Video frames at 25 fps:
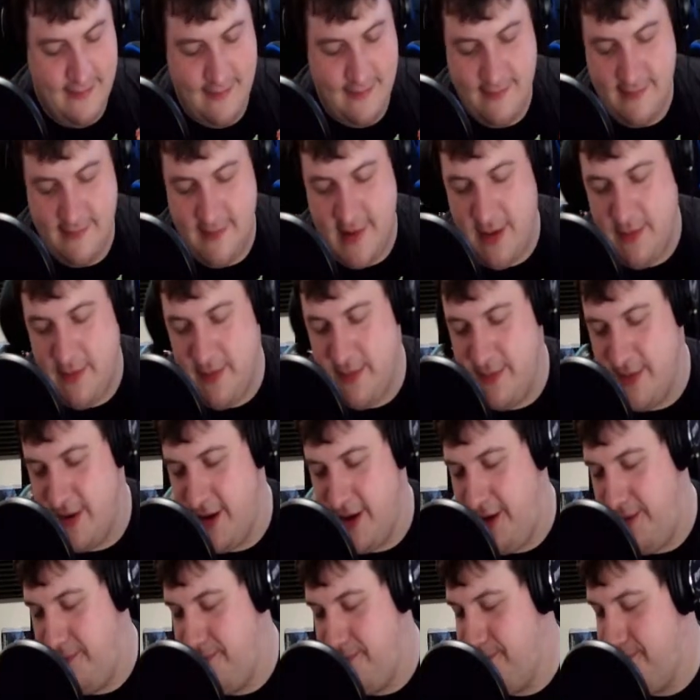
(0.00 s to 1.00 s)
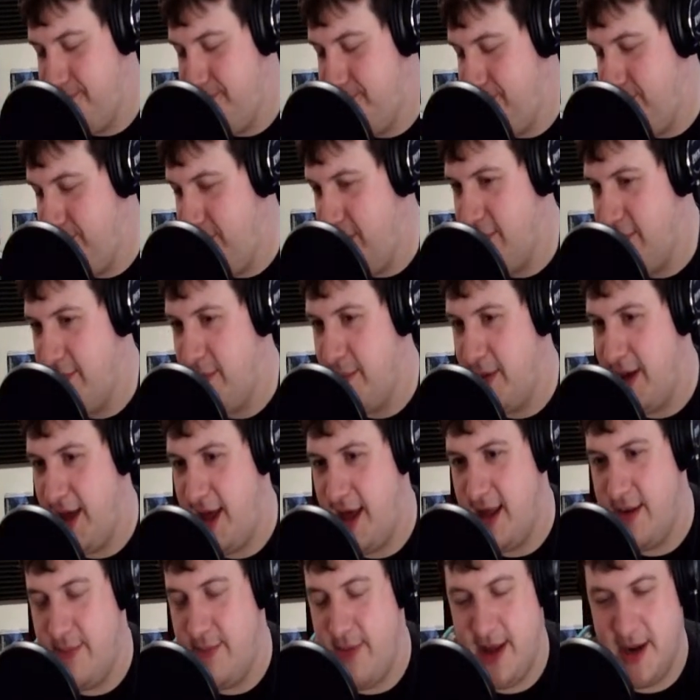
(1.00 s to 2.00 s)
Give me my
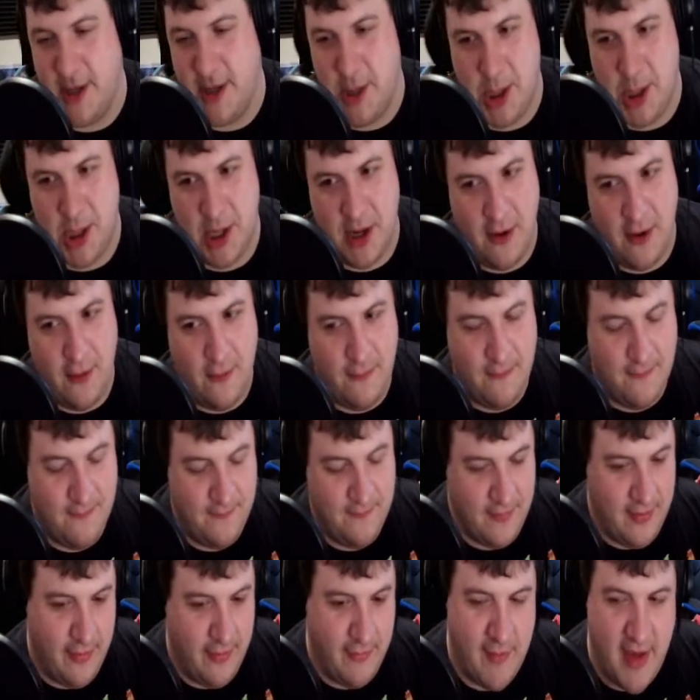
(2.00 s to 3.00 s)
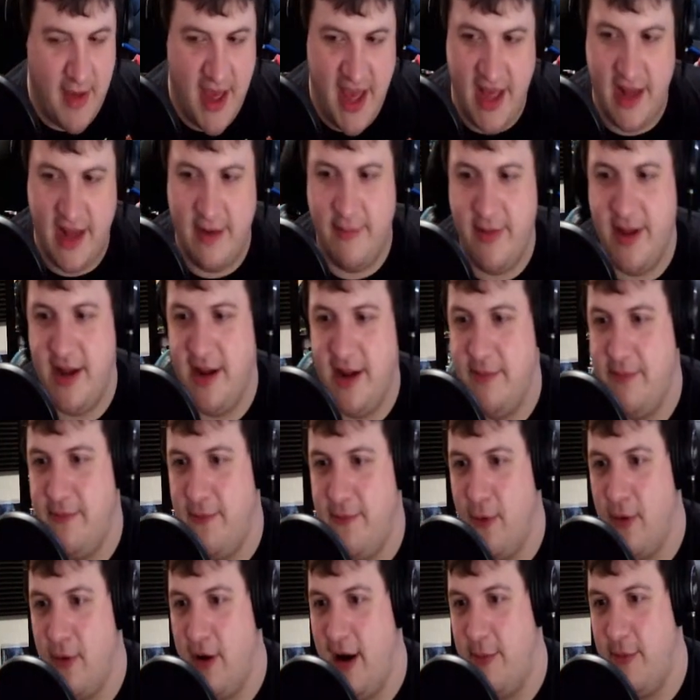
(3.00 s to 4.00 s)
animated show. Give me my animated
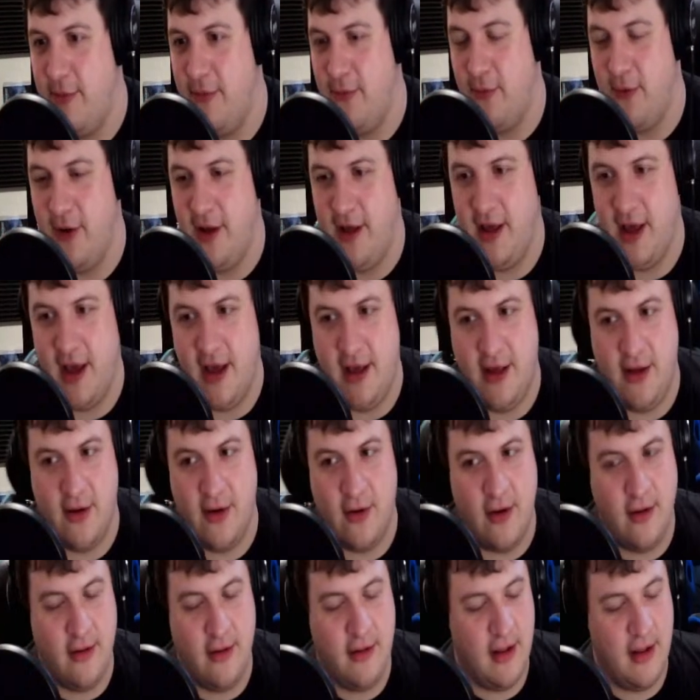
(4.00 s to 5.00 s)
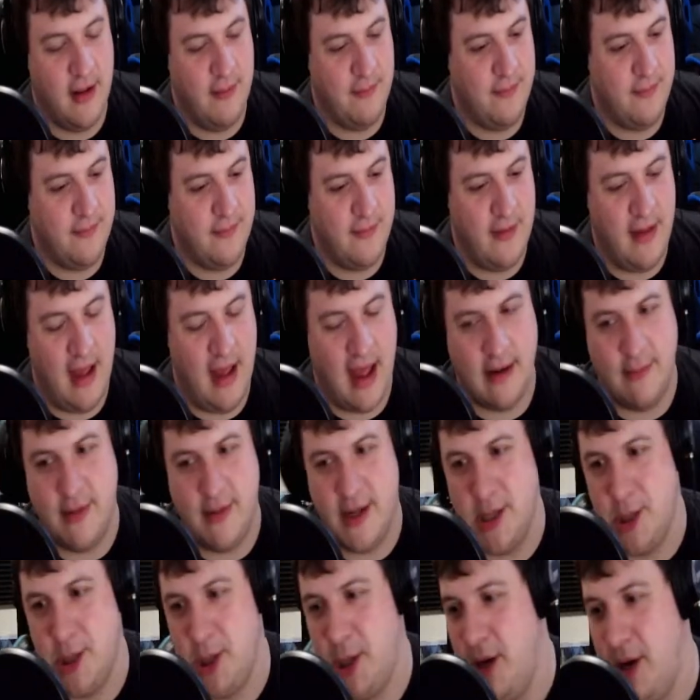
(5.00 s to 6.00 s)
Warhammer 40k hero
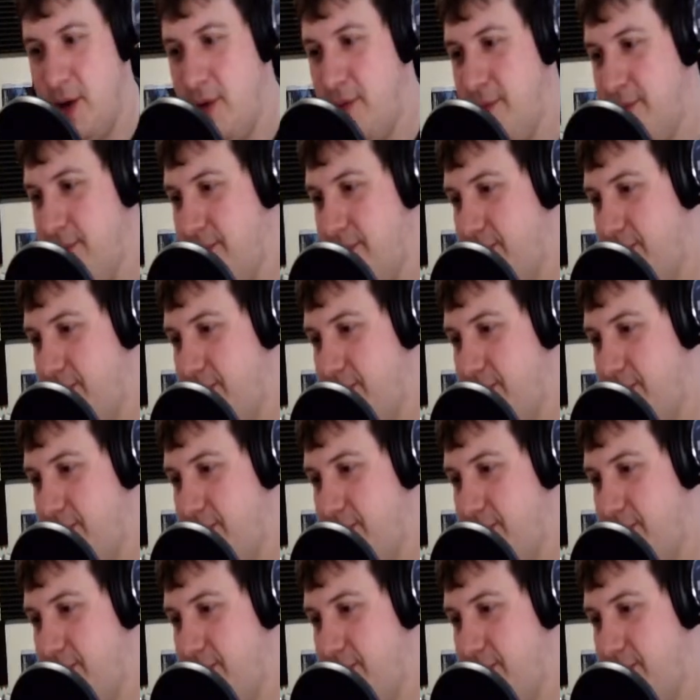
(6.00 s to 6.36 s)
animated show.